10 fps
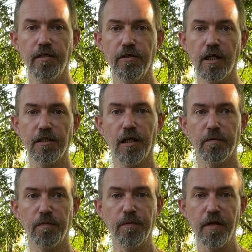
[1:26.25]
You guys
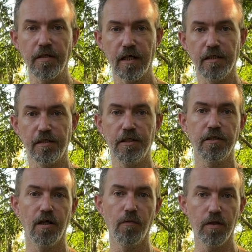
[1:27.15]
helped me make that
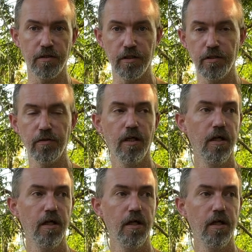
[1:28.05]
decision on what to do.